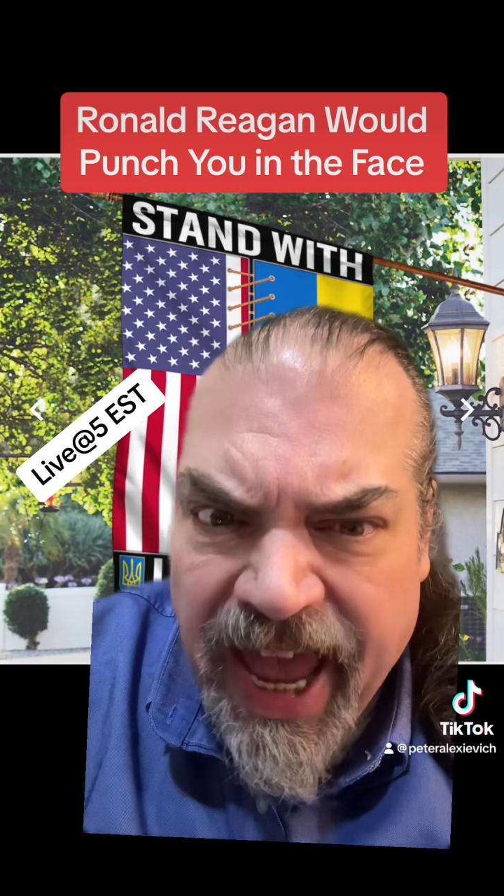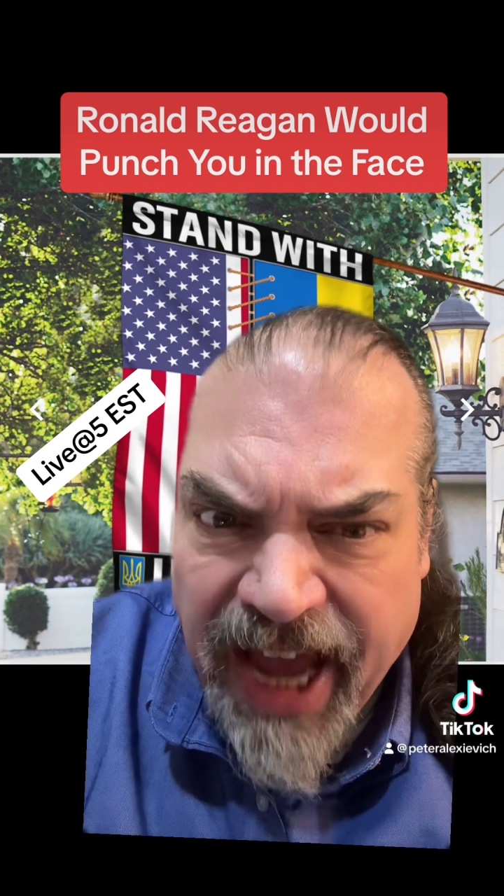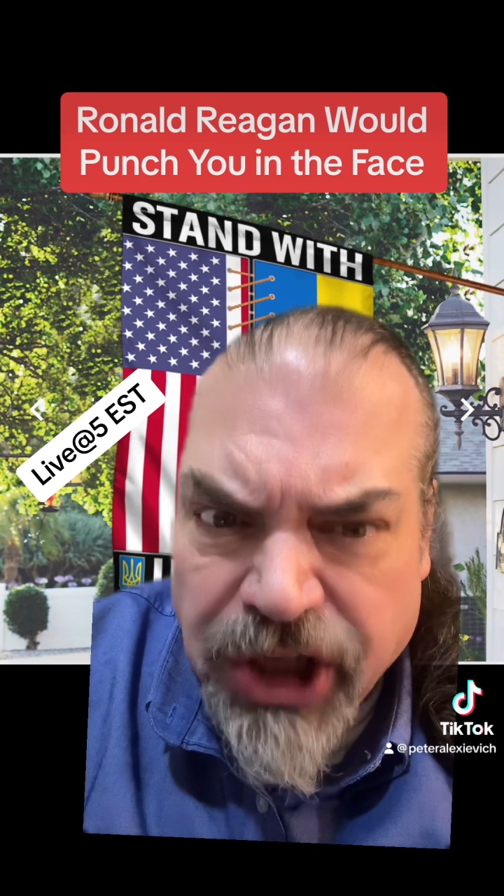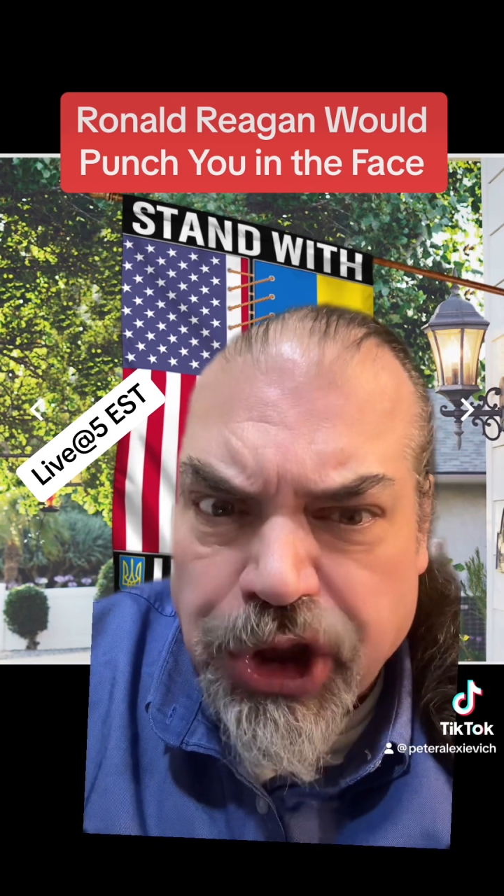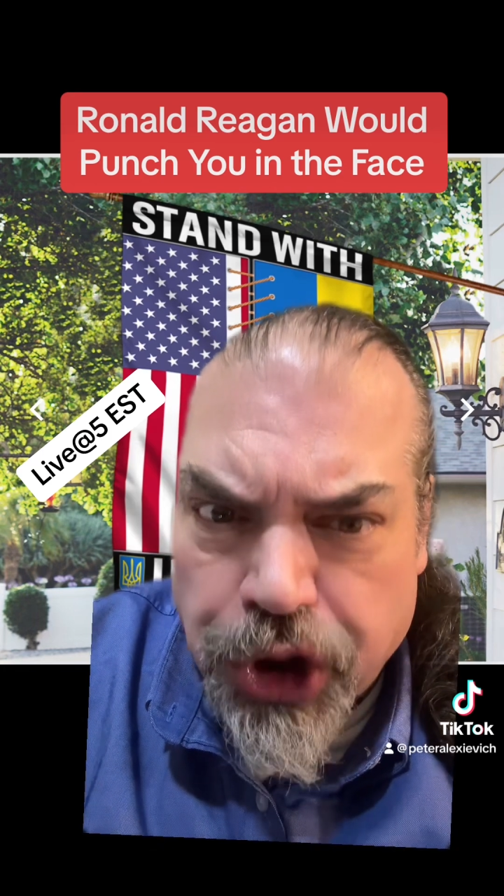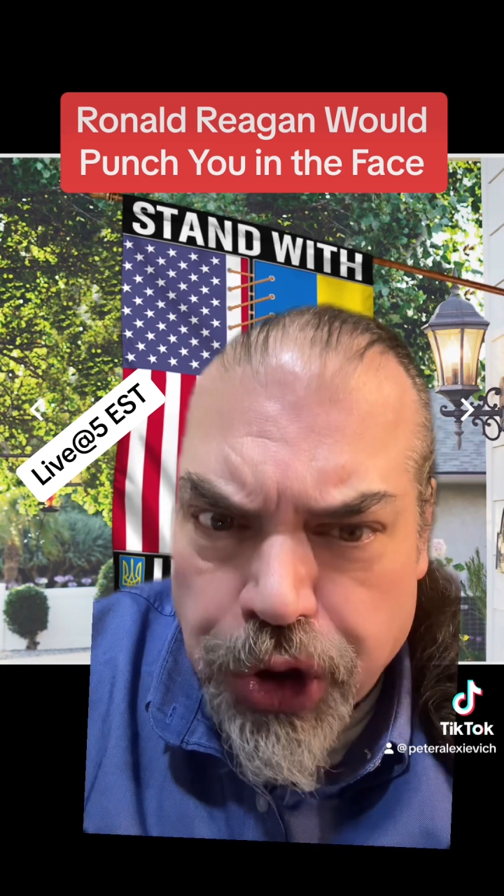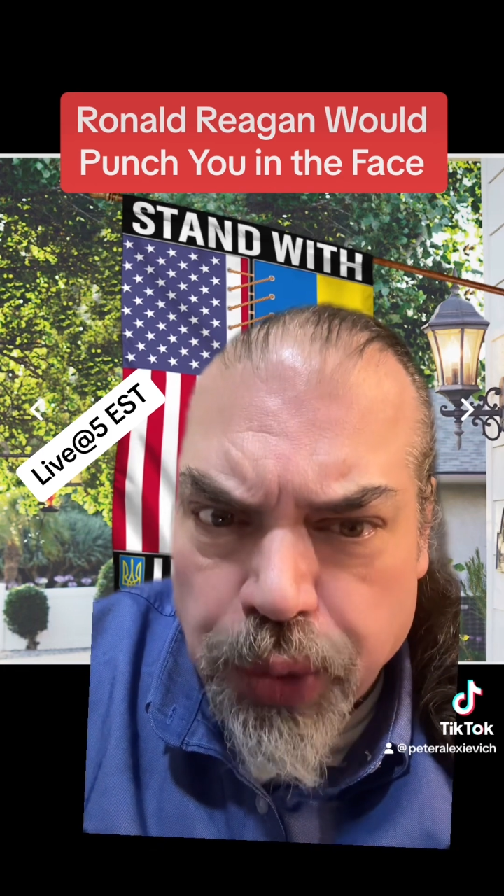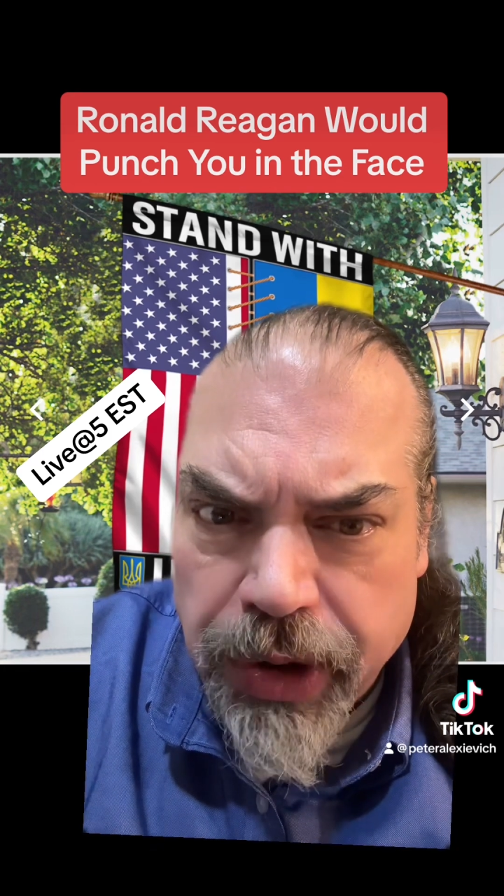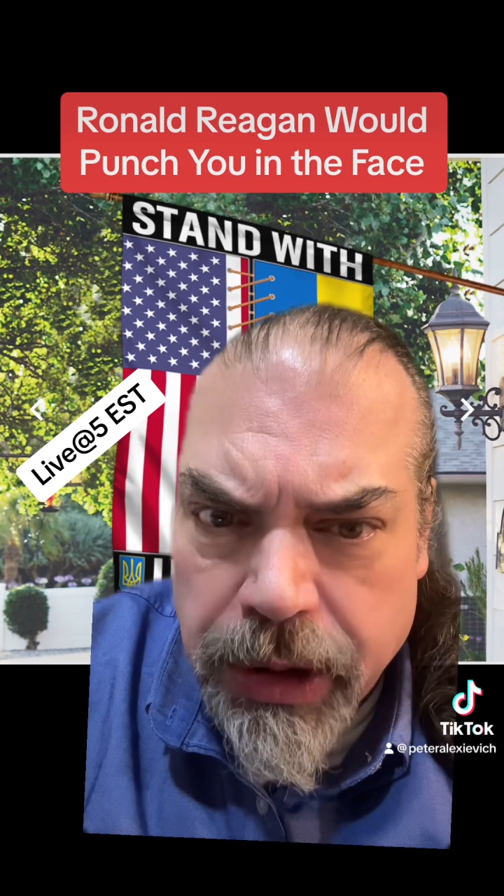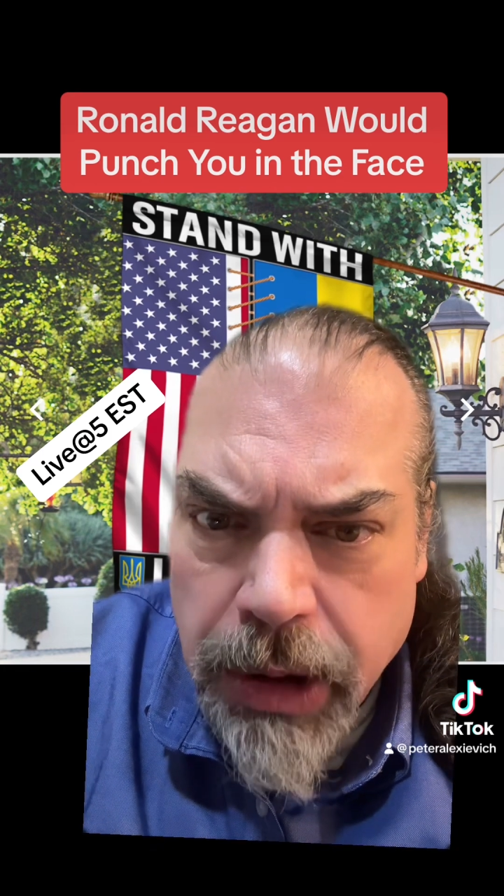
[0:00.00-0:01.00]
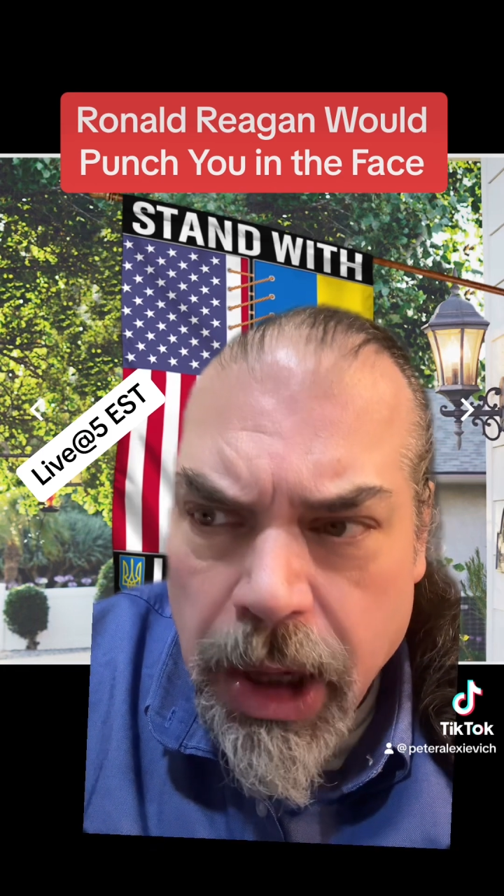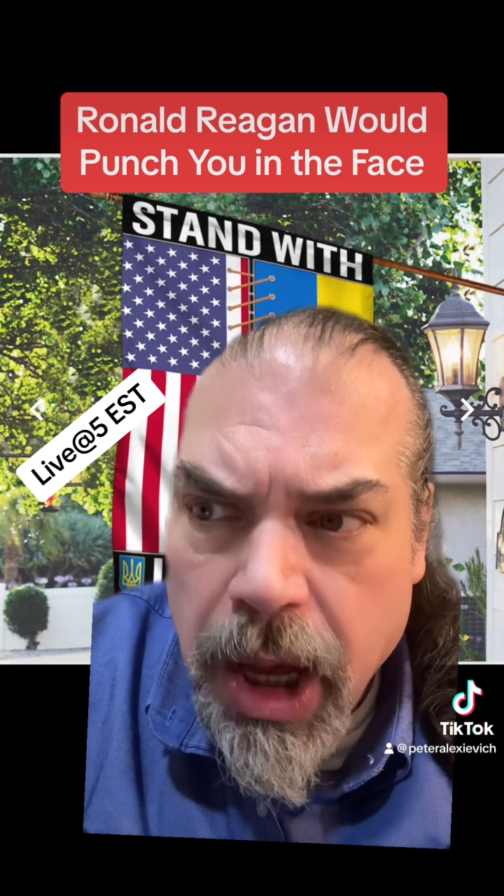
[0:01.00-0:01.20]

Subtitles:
executed,